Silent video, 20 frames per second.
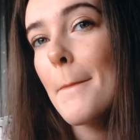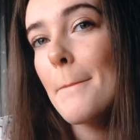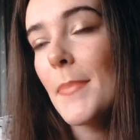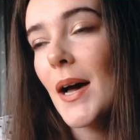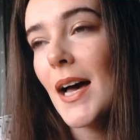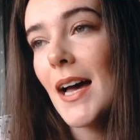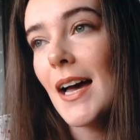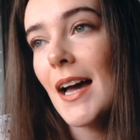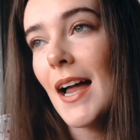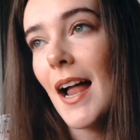
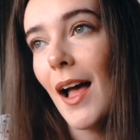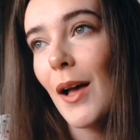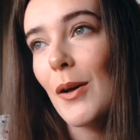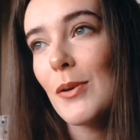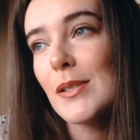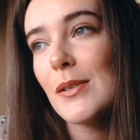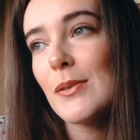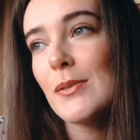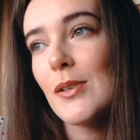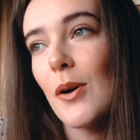But I
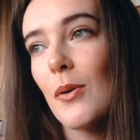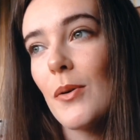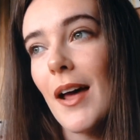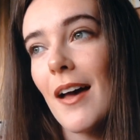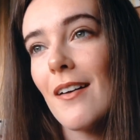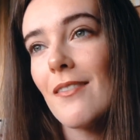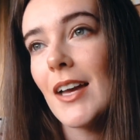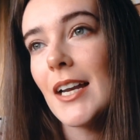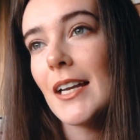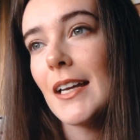also don't
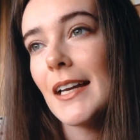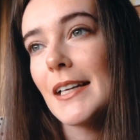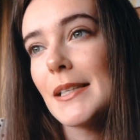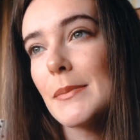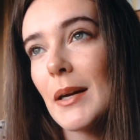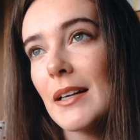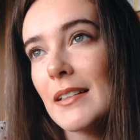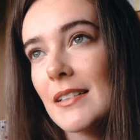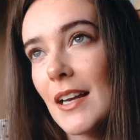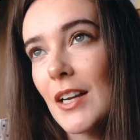have any
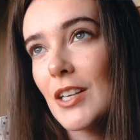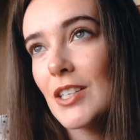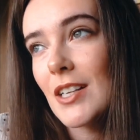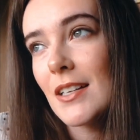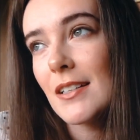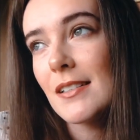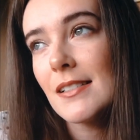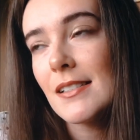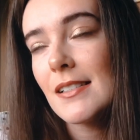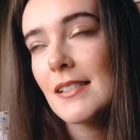
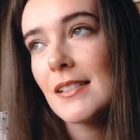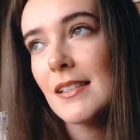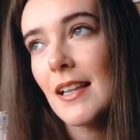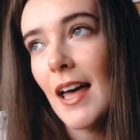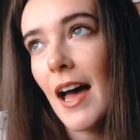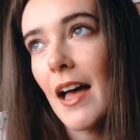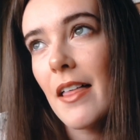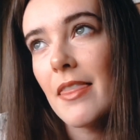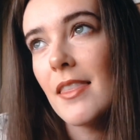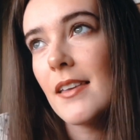expectations
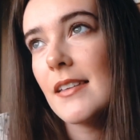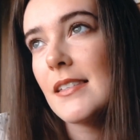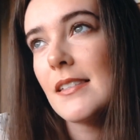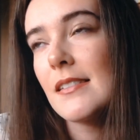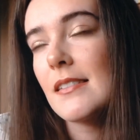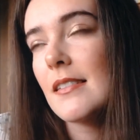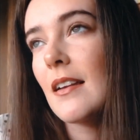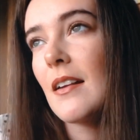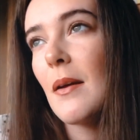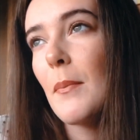that this
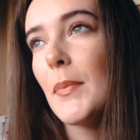is gonna